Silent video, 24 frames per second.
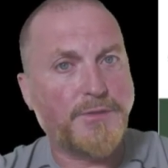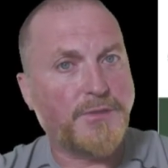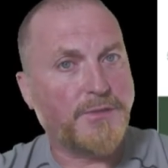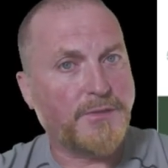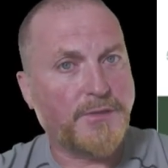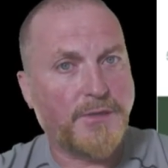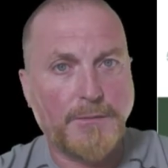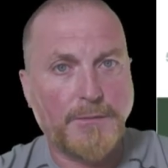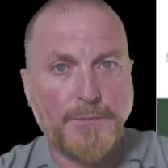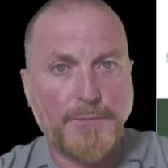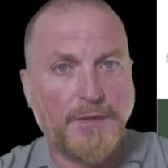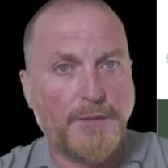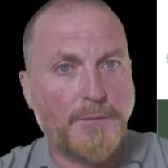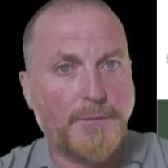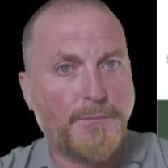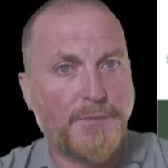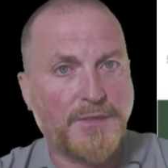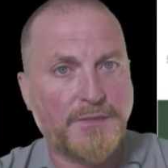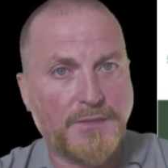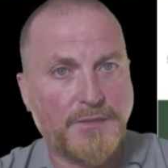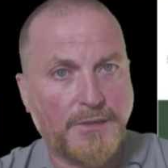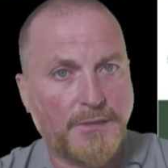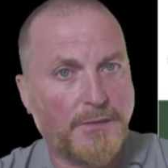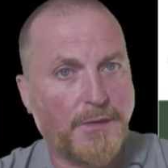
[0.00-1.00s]
There's going to be the
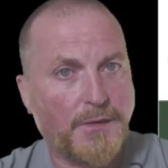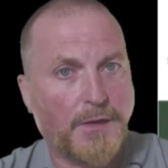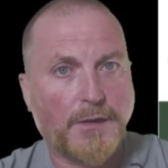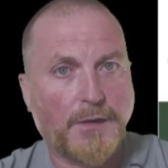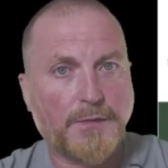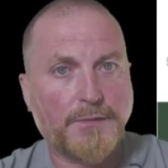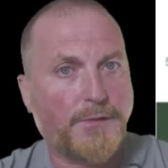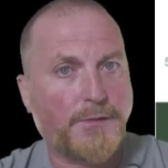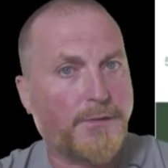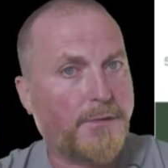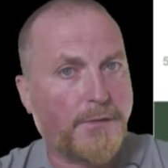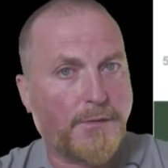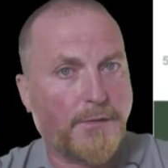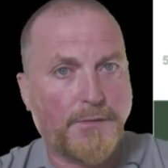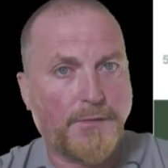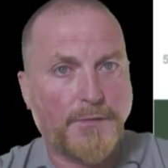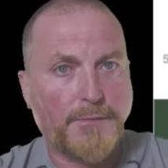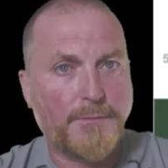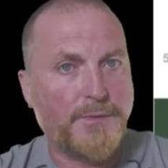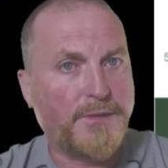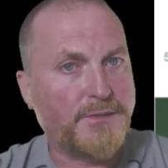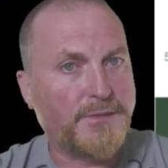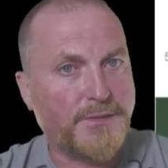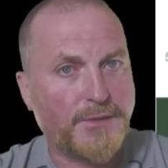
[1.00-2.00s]
busy doctor or the
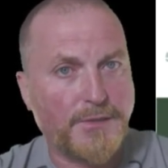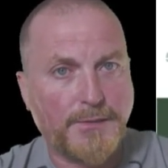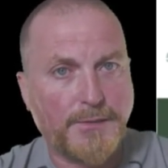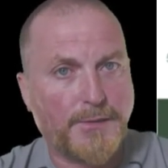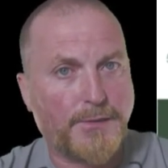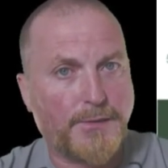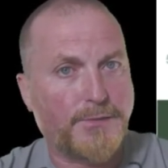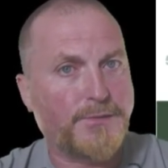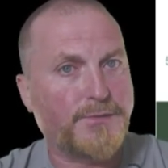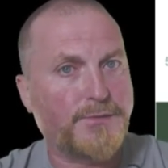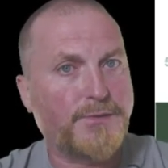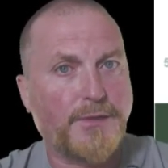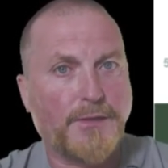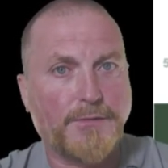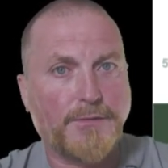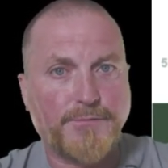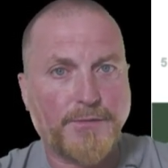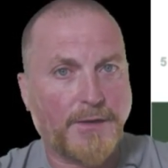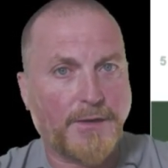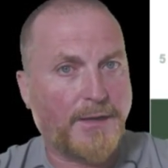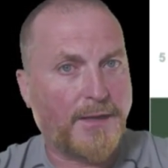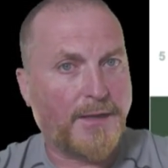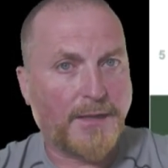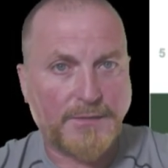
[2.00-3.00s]
busy nurse that
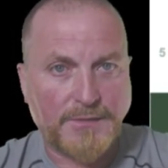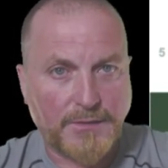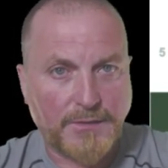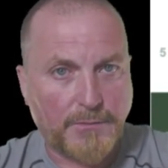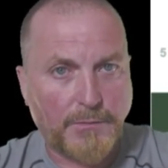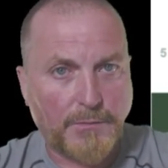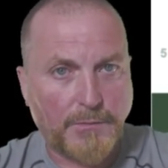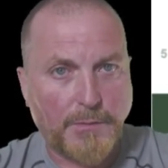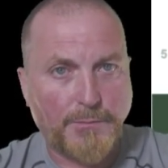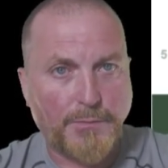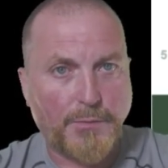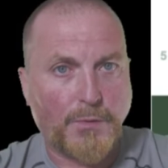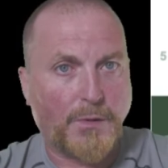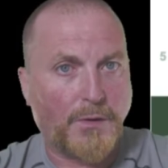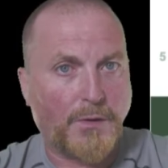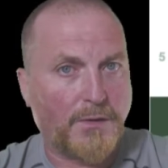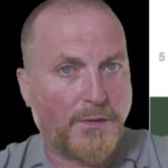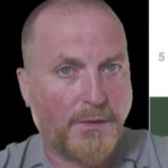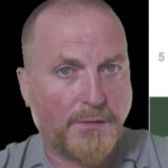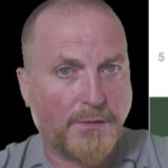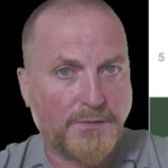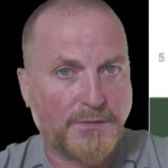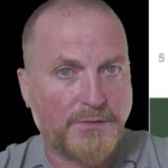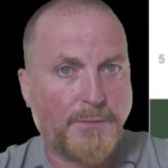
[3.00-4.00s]
forgets to report
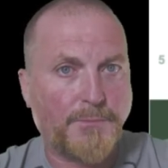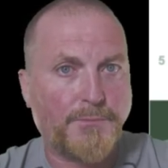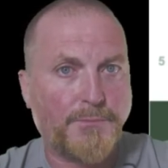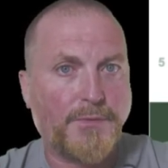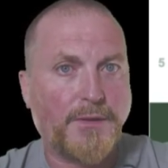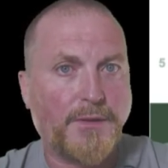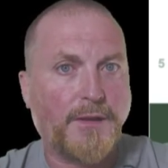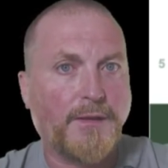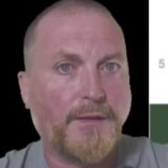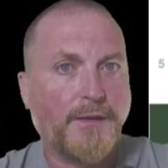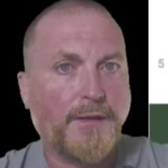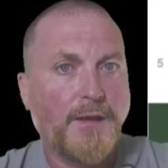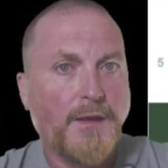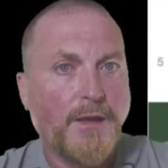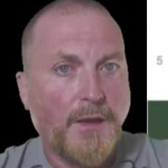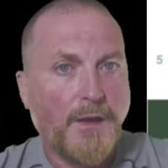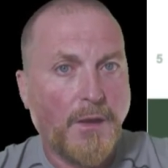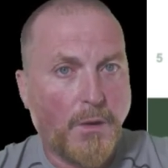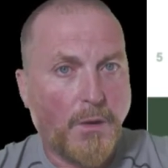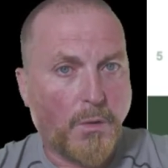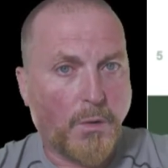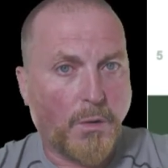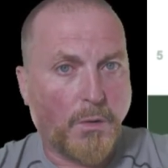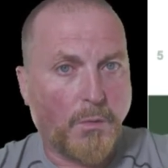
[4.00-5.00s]
on something,
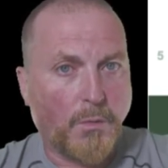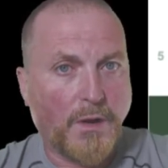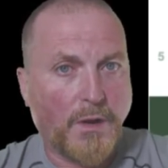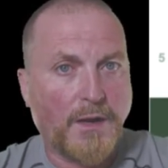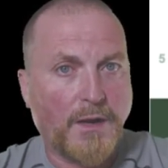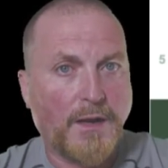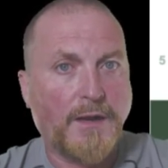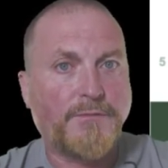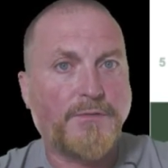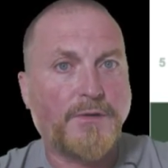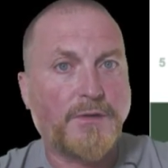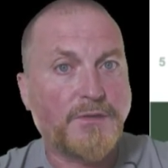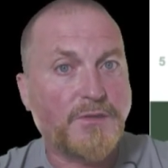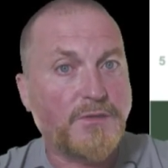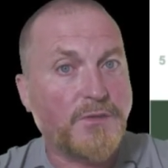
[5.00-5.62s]
or whatever.